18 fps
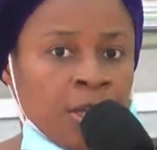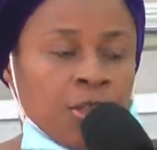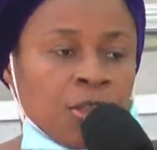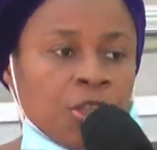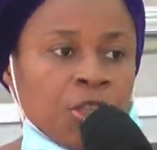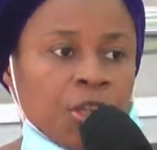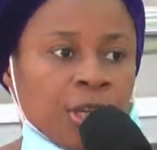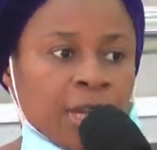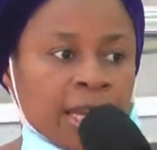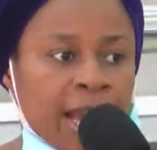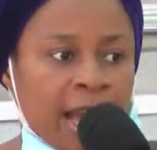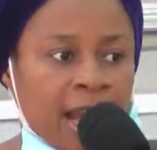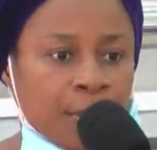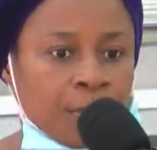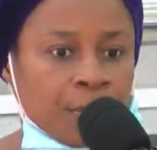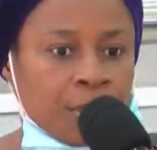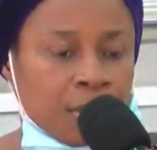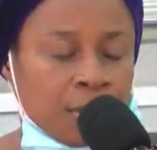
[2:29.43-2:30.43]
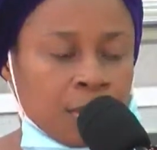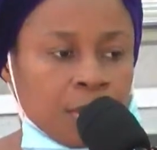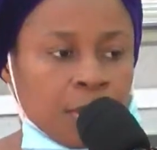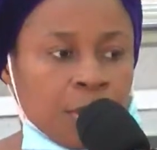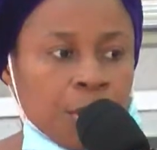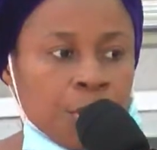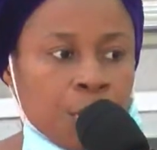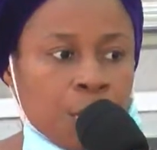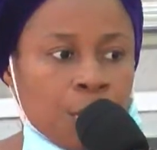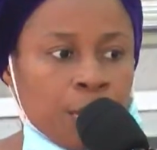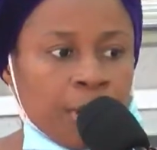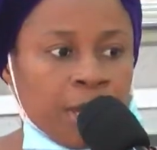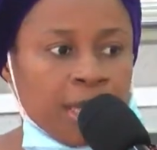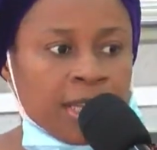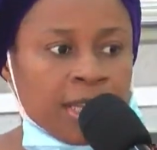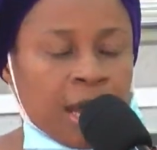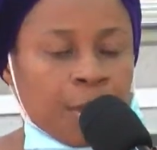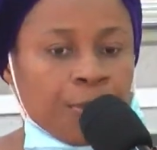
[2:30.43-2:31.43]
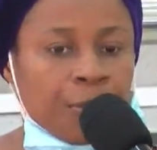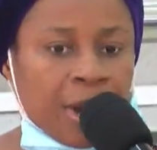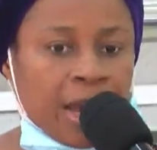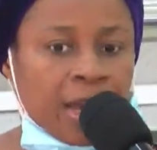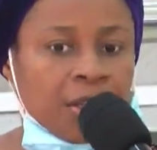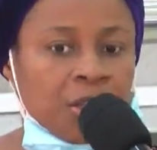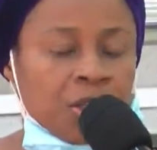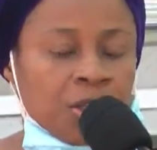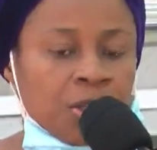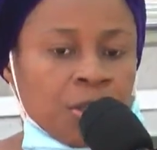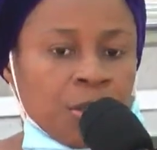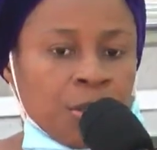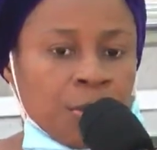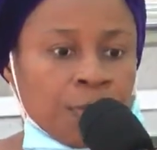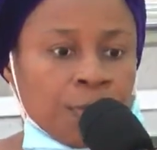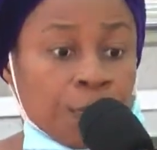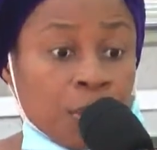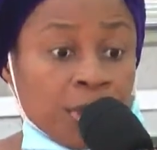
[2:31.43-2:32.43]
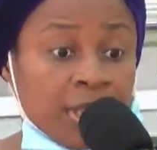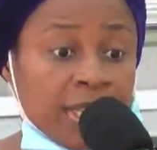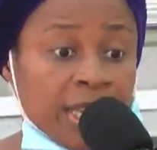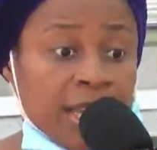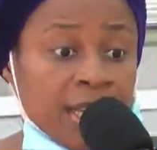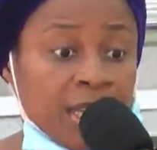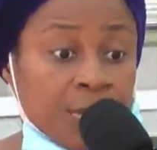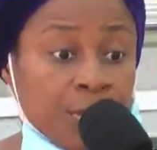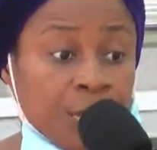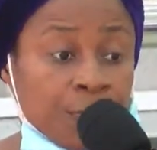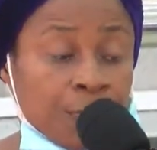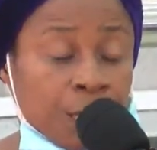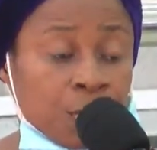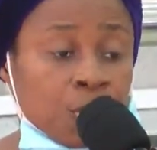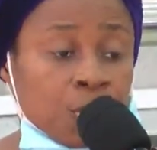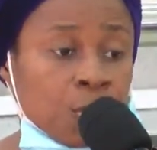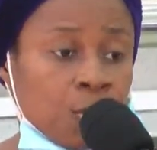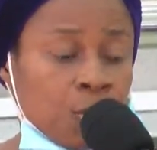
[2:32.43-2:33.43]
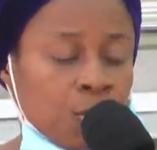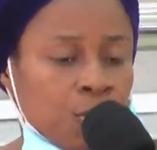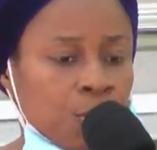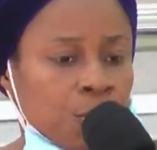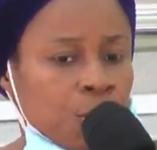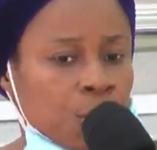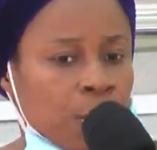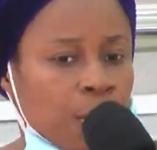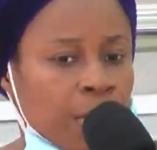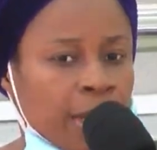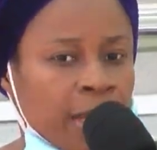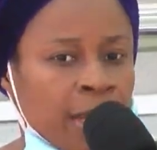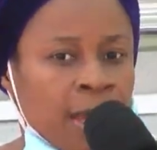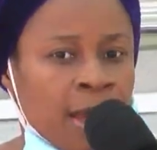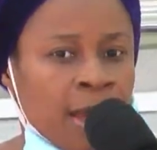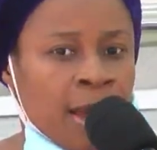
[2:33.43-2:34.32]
She camped, you know, in their branch for days before Sorrow to Joy.